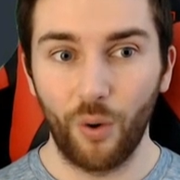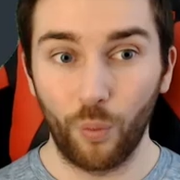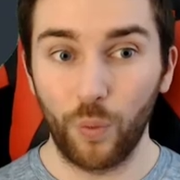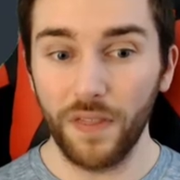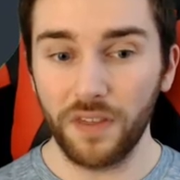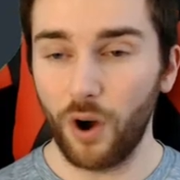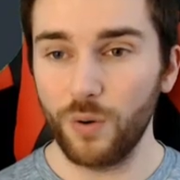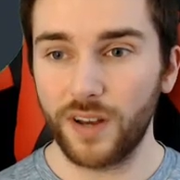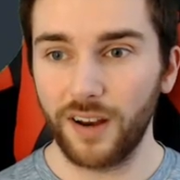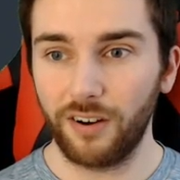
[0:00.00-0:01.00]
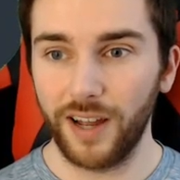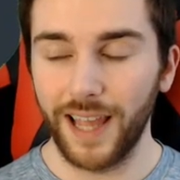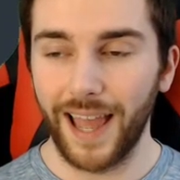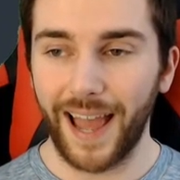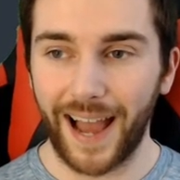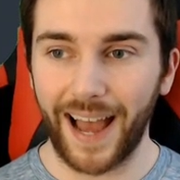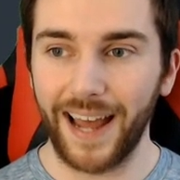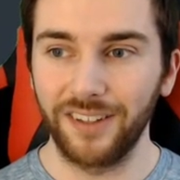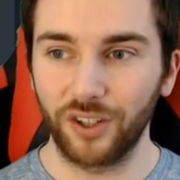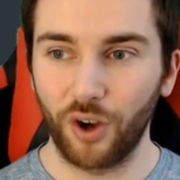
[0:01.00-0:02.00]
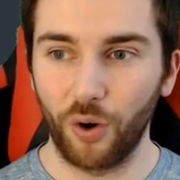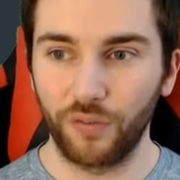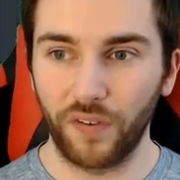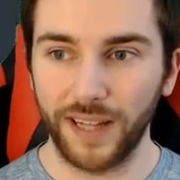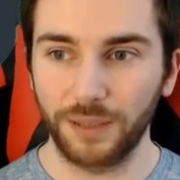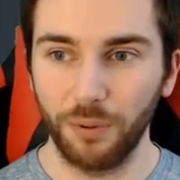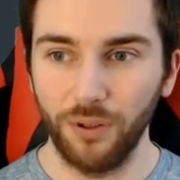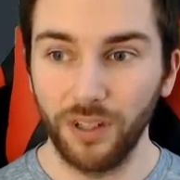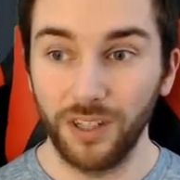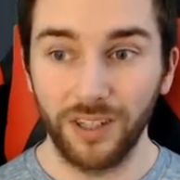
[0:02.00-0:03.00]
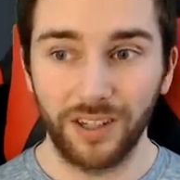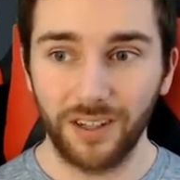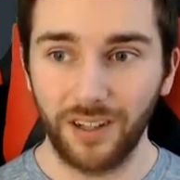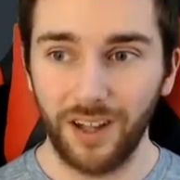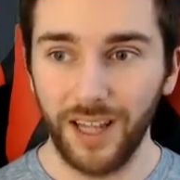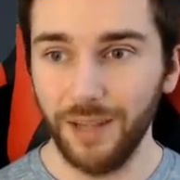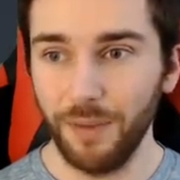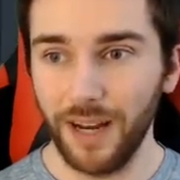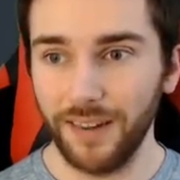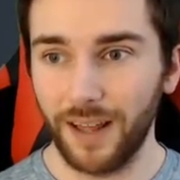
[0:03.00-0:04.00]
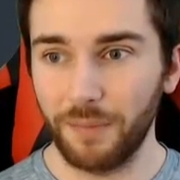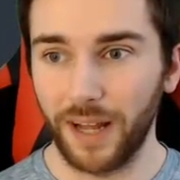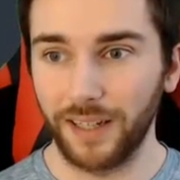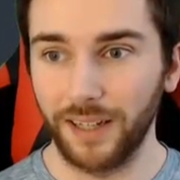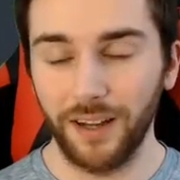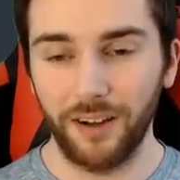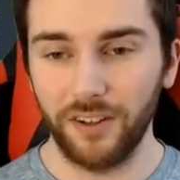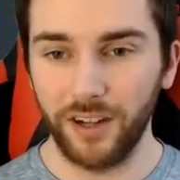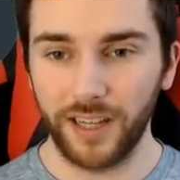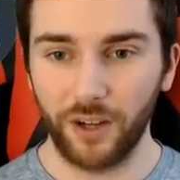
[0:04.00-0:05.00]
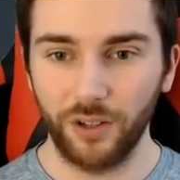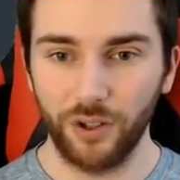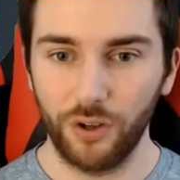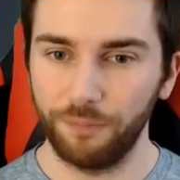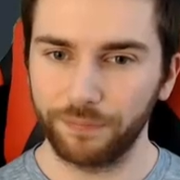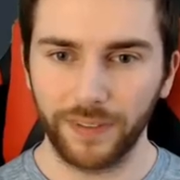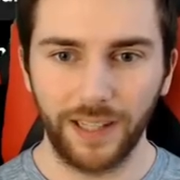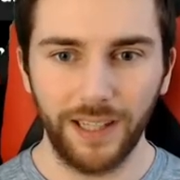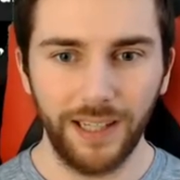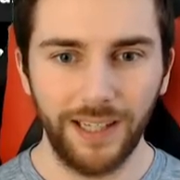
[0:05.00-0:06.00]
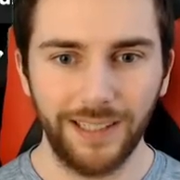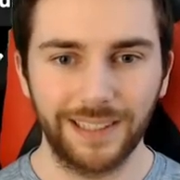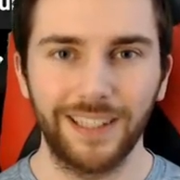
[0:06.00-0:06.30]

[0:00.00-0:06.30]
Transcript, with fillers: with gold Deadeye and gold flexible. Are you mad at that, man. Oh, 9k on the dot. Easy